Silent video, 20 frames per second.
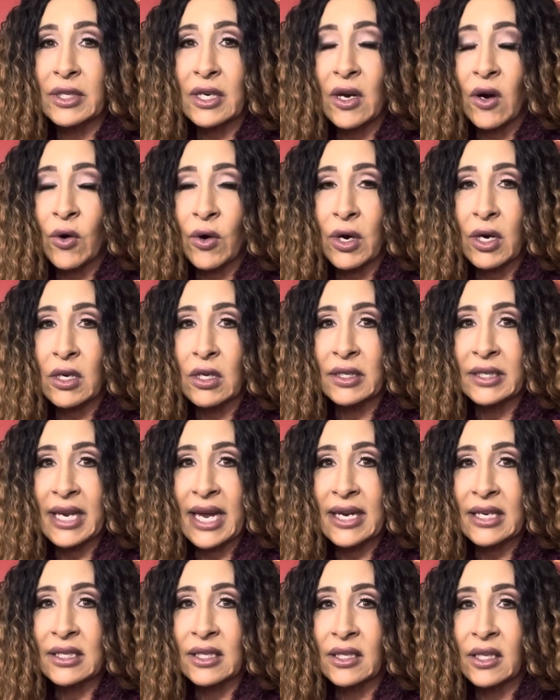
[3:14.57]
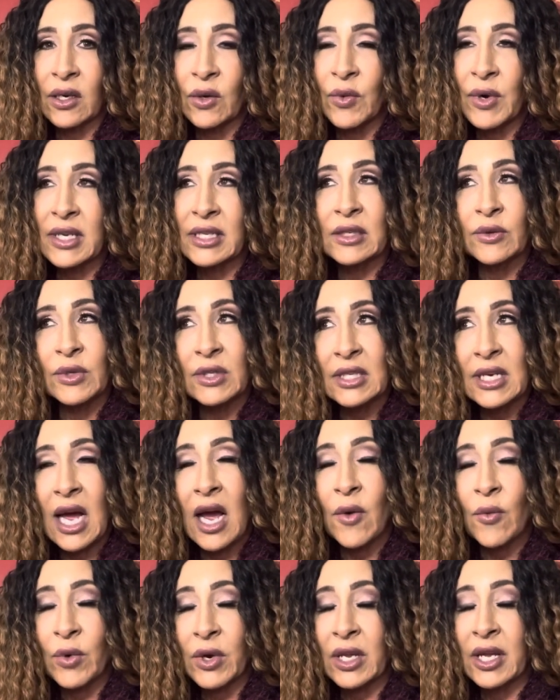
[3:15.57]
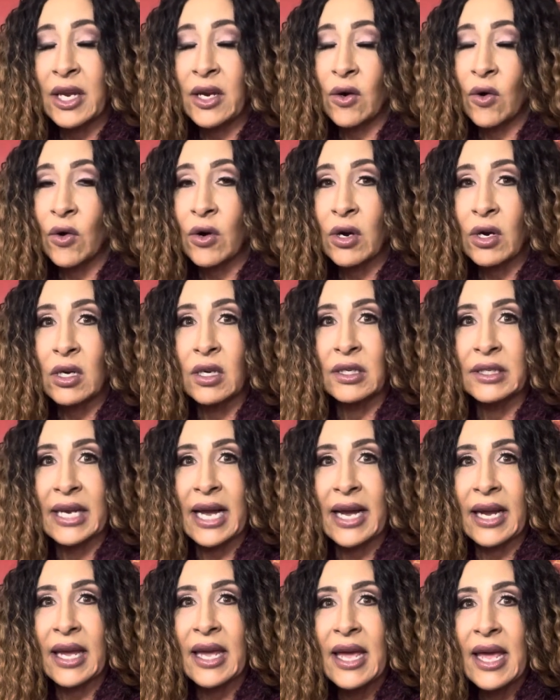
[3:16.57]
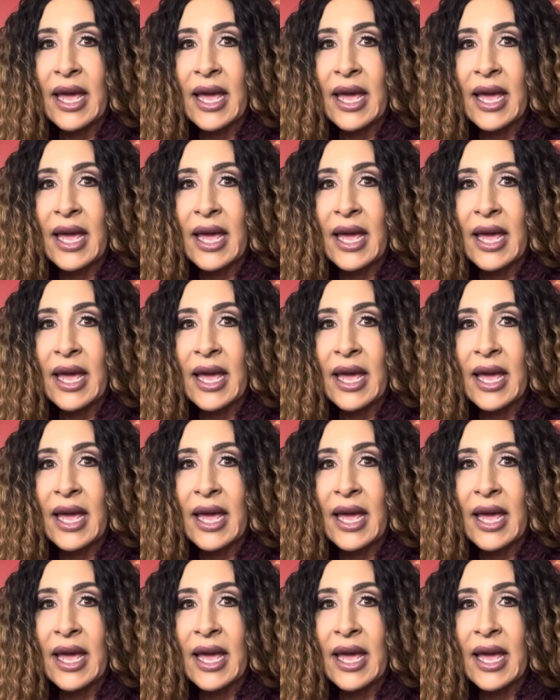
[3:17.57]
oracle decks that there was, it was not really an oracle deck.